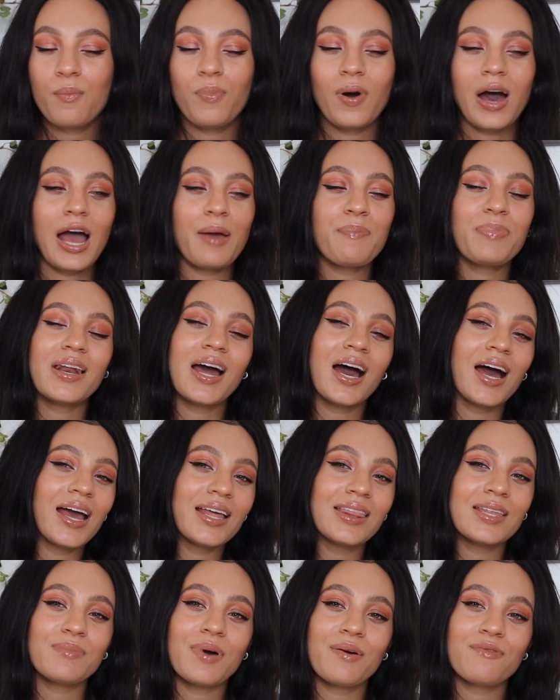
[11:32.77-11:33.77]
but I've been
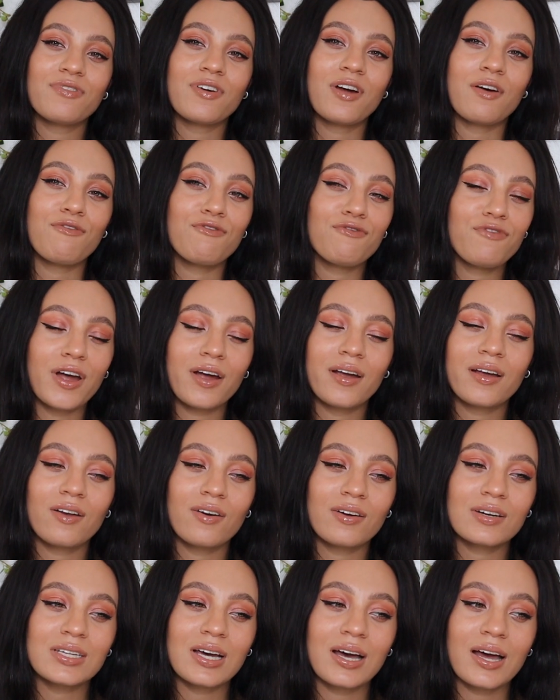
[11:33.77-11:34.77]
eyeing them up for a very
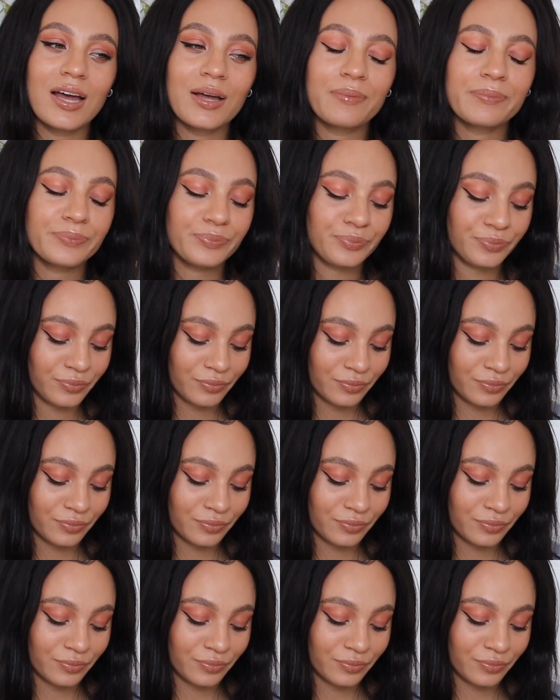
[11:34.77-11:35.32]
long time.